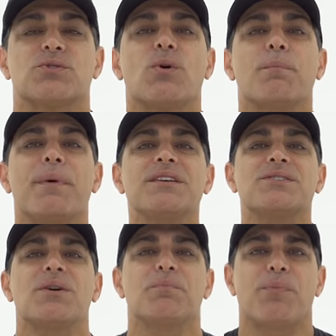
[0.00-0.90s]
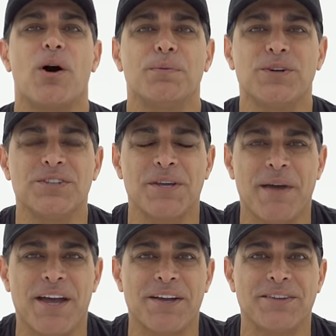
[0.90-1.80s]
So based on popular
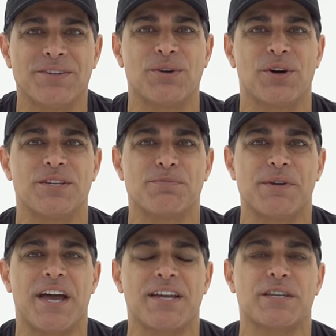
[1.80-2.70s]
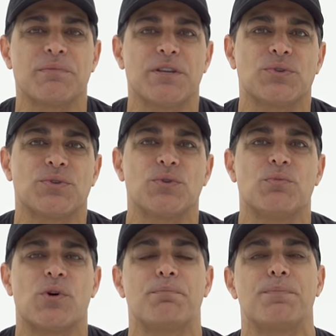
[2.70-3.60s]
demand, you guys have been asking me to do
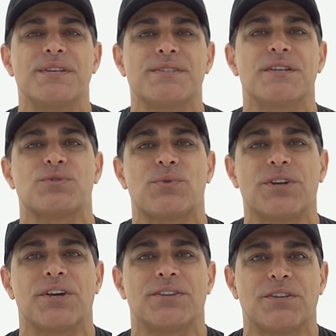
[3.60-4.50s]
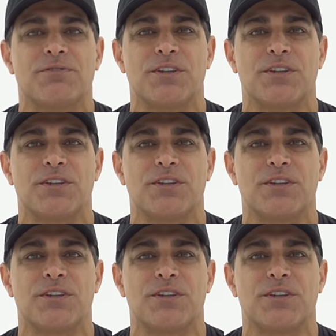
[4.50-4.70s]
more business-oriented